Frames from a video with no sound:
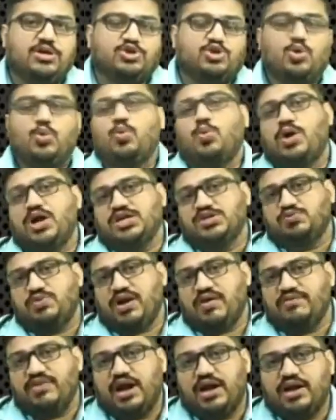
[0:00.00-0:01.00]
So once we
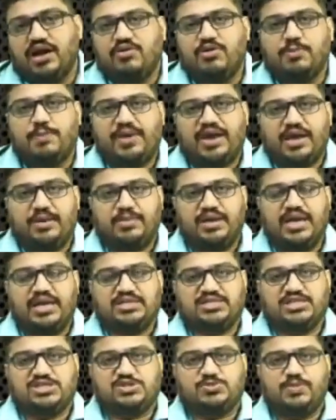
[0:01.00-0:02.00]
have done our primary
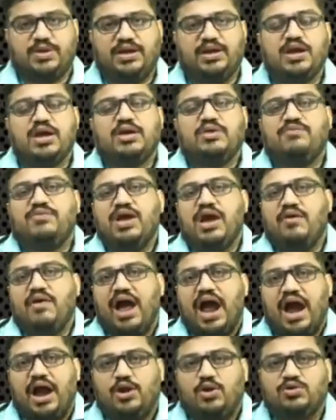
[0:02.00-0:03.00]
assessment, we have
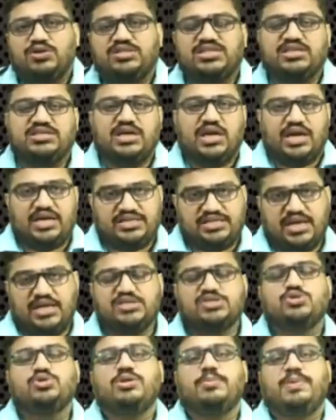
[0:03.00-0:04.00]
add-on such
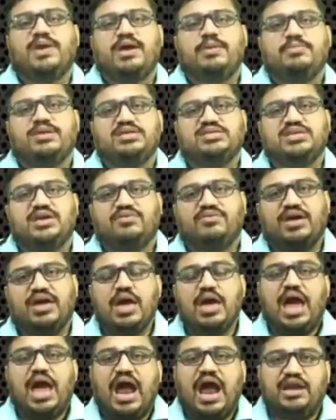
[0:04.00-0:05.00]
adjuncts to the primary
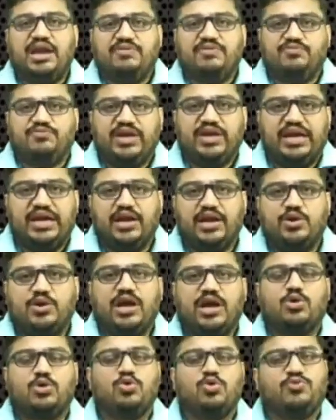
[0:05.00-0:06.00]
survey, and if needed you
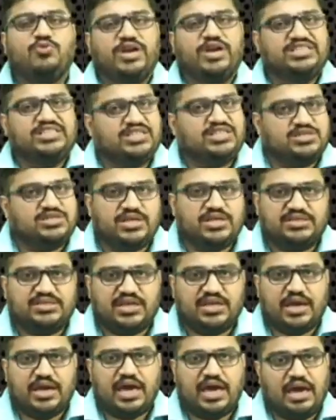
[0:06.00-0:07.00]
can go for a chest
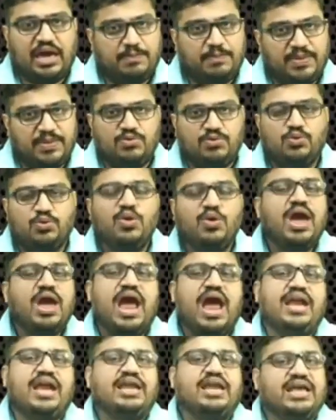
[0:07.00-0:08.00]
x-ray, AP view,
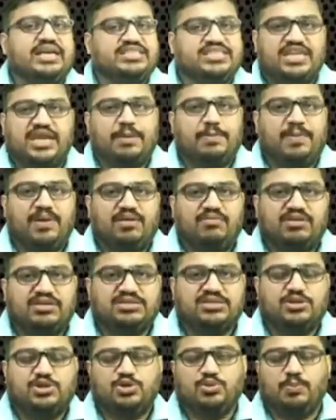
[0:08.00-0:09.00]
and an x-ray
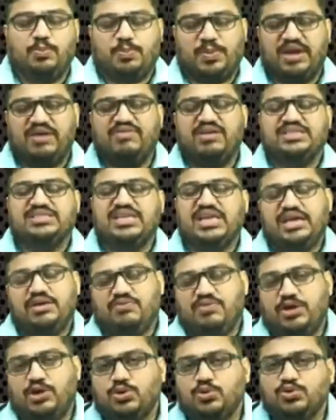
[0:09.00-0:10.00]
pelvis. Previously
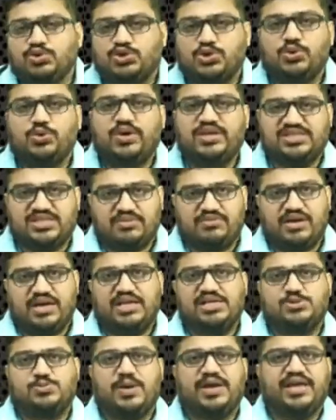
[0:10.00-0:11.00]
we used to do a
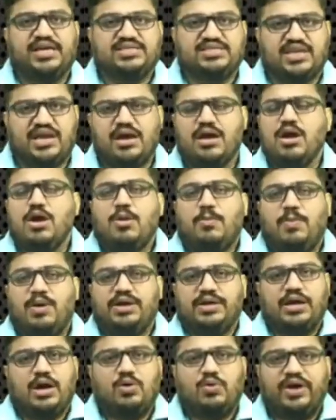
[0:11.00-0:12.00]
cervical spine x-ray,
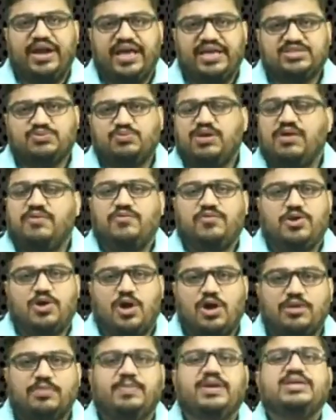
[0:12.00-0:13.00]
but nowadays we are
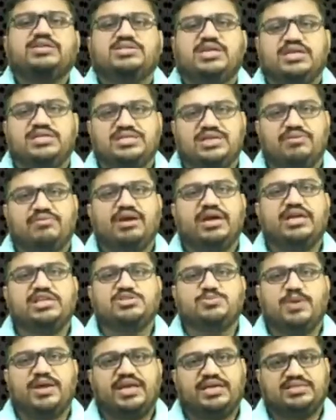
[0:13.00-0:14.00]
not mentioning
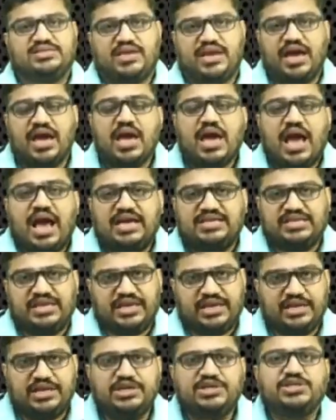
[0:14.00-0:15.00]
cervical spine x-ray as
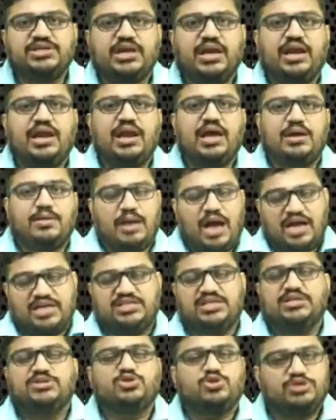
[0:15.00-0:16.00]
an initial
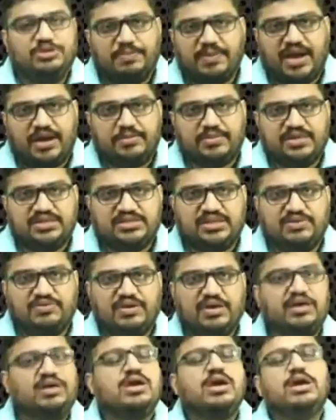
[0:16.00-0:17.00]
adjunct to the primary
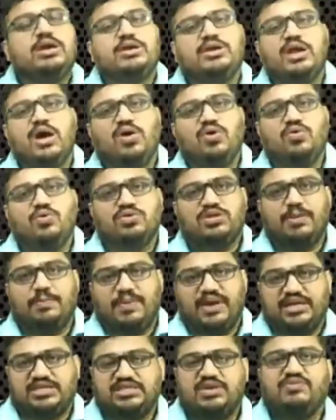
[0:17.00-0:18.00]
survey. Now the
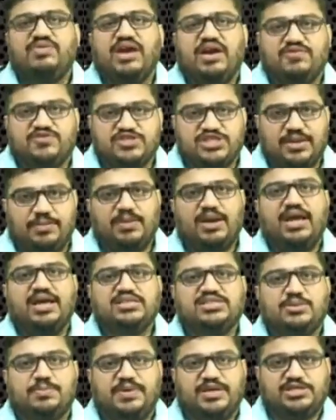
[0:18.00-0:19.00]
patient, we have
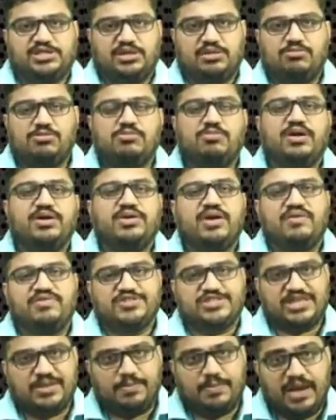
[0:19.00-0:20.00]
stabilized the patient. Remember, you have
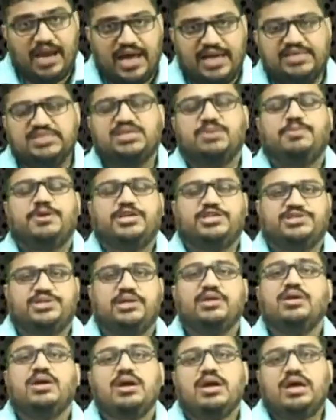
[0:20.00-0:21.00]
stabilized the
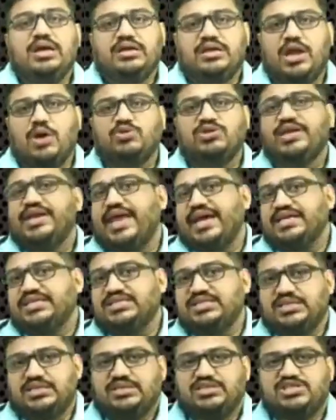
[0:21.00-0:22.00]
patient. Now the
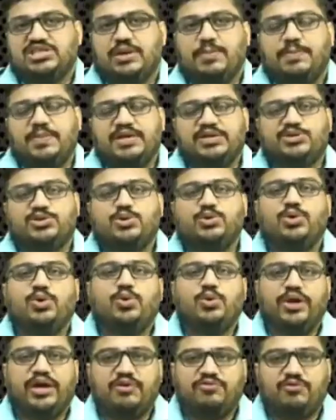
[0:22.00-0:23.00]
next step is you
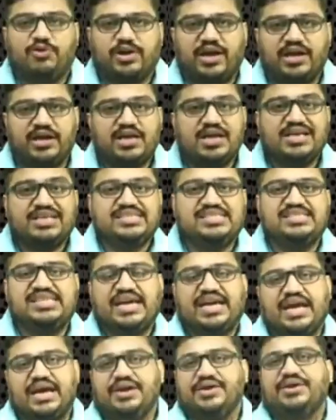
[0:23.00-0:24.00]
going for a
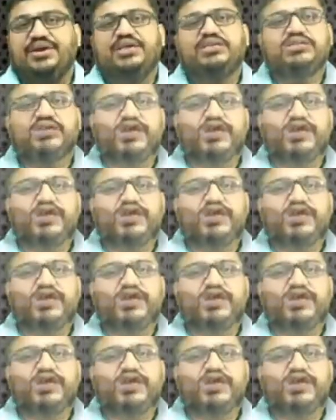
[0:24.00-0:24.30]
secondary